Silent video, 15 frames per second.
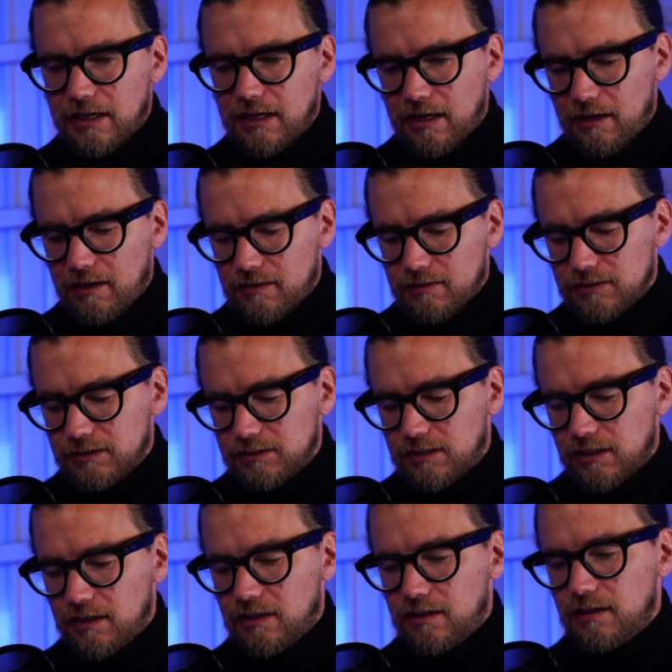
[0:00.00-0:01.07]

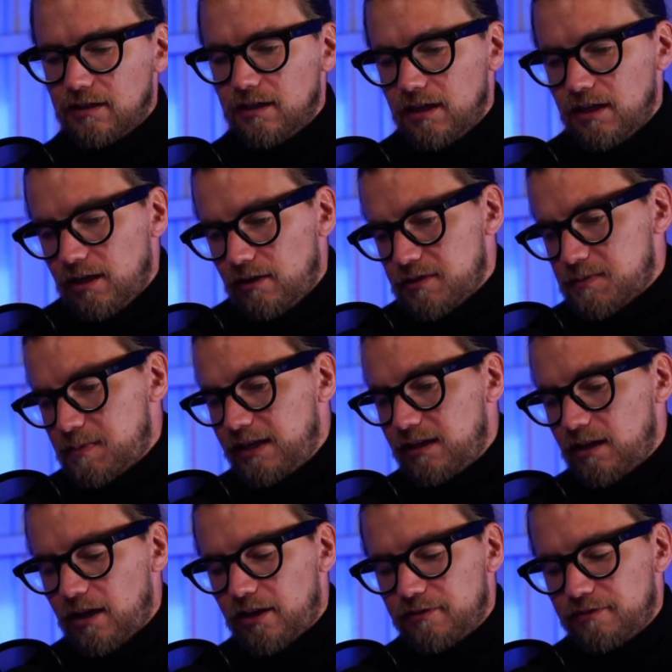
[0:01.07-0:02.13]
The We spend a
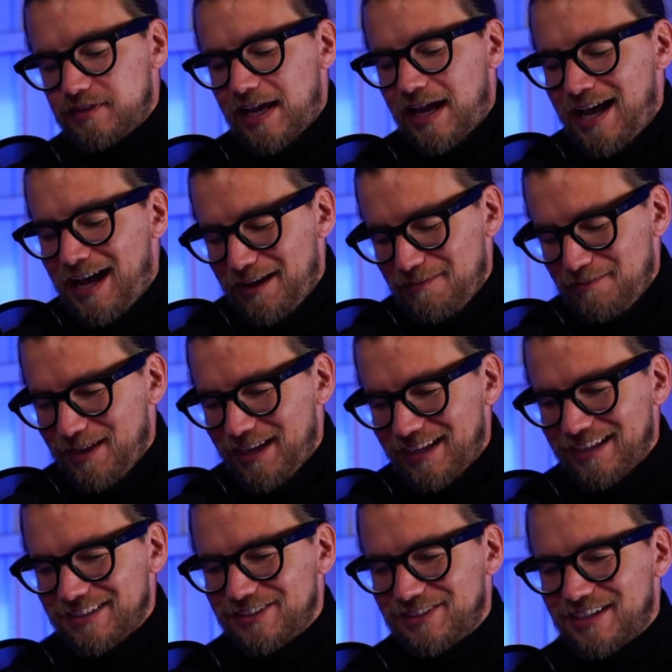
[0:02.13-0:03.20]
lot of time
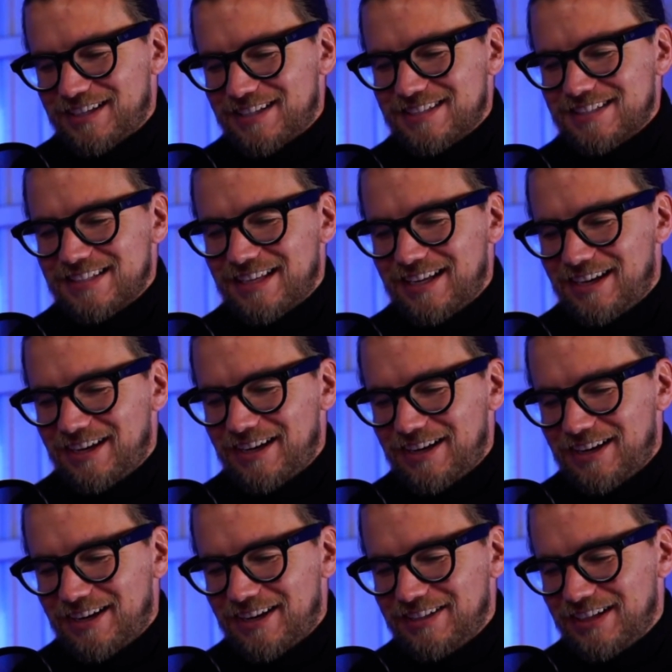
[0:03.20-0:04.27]
making Notice
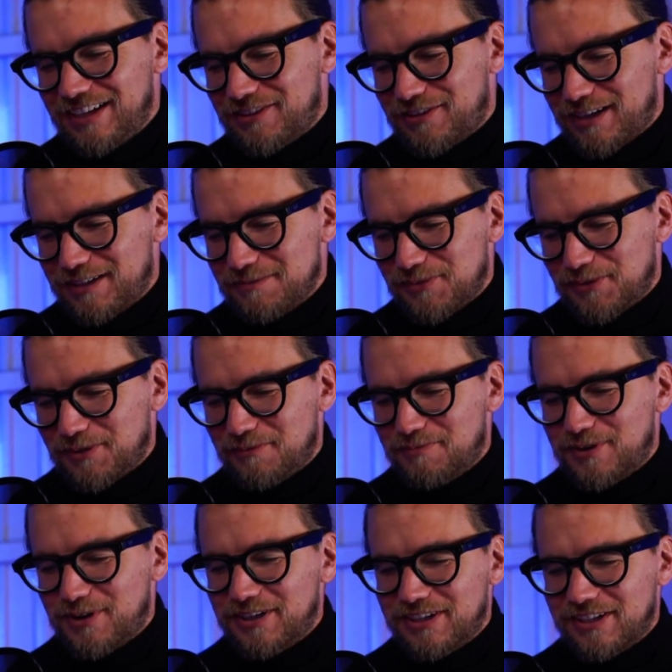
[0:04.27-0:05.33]
an incredible
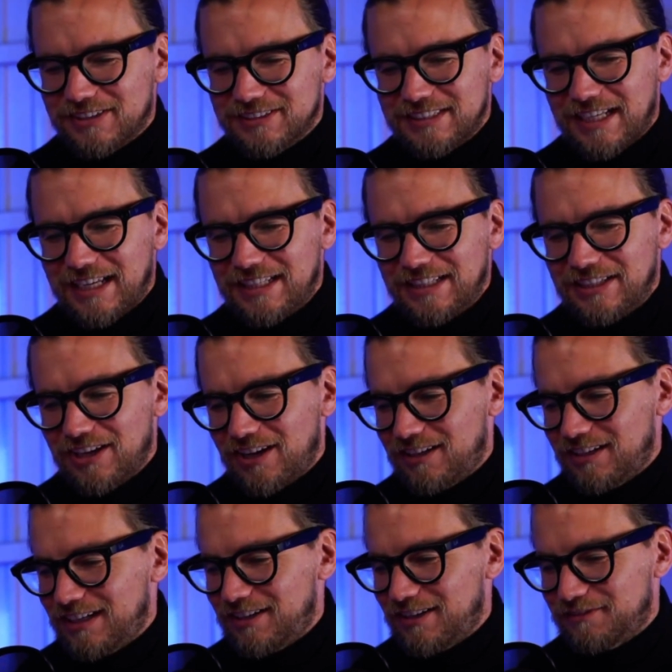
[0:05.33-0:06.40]
product and
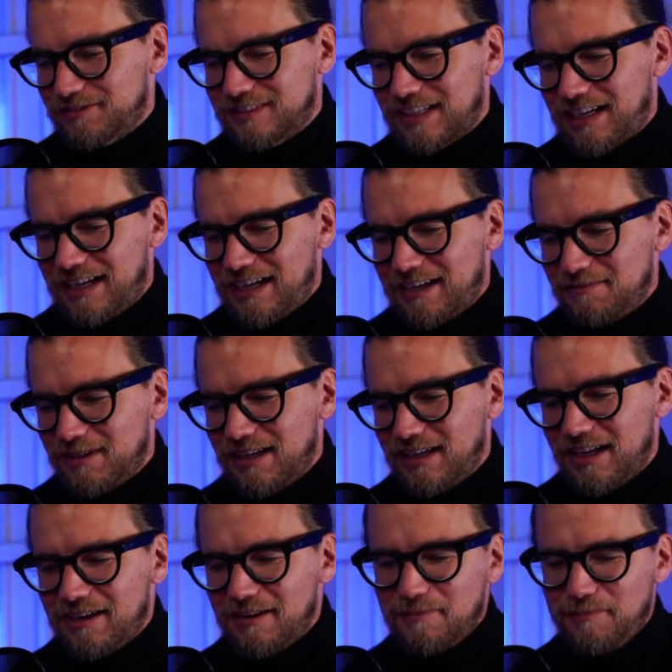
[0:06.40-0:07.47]
not enough time
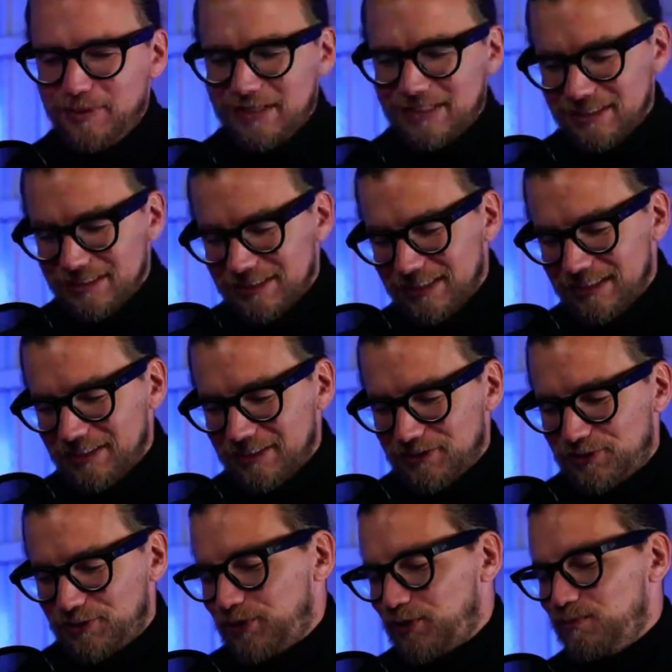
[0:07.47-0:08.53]
building the
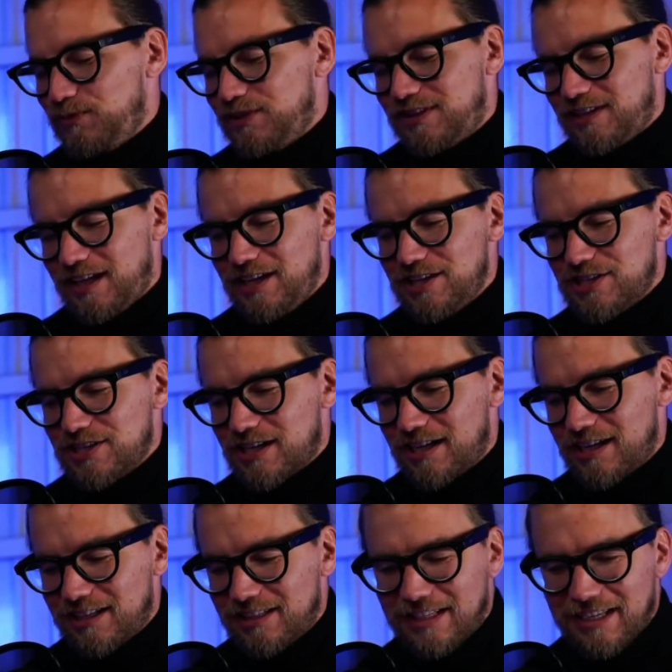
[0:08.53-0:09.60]

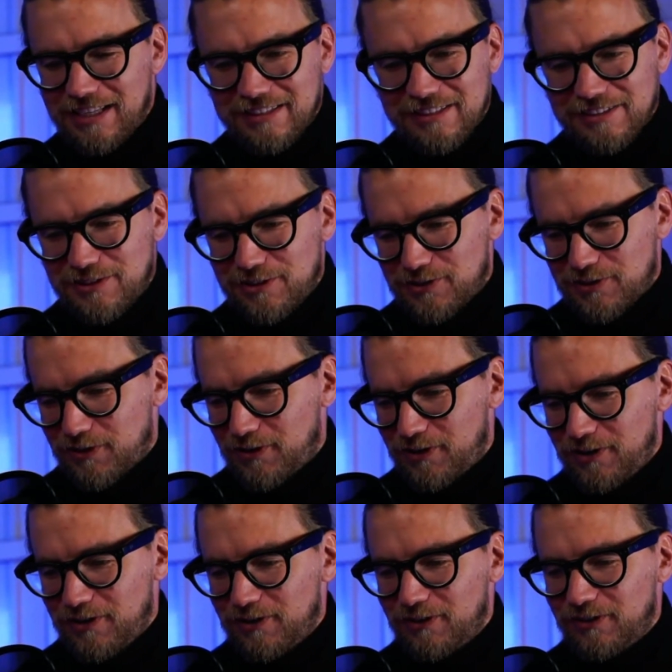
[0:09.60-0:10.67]
documentation and the
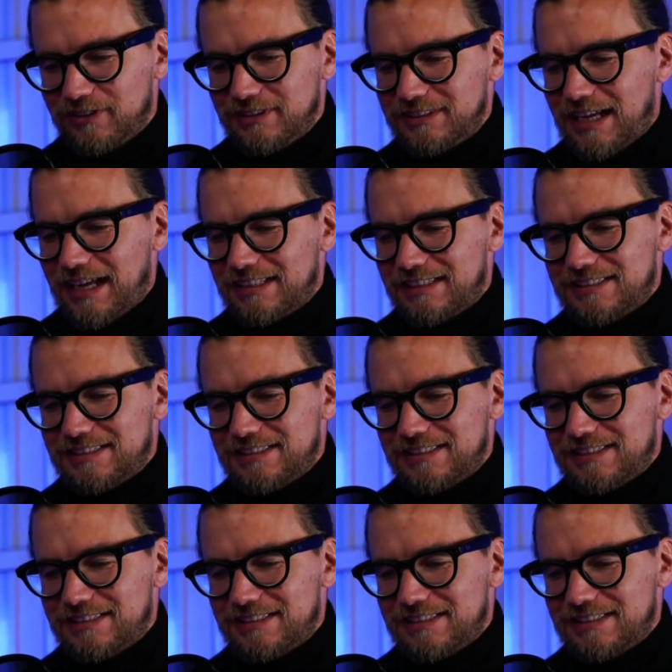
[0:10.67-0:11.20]
tutorial that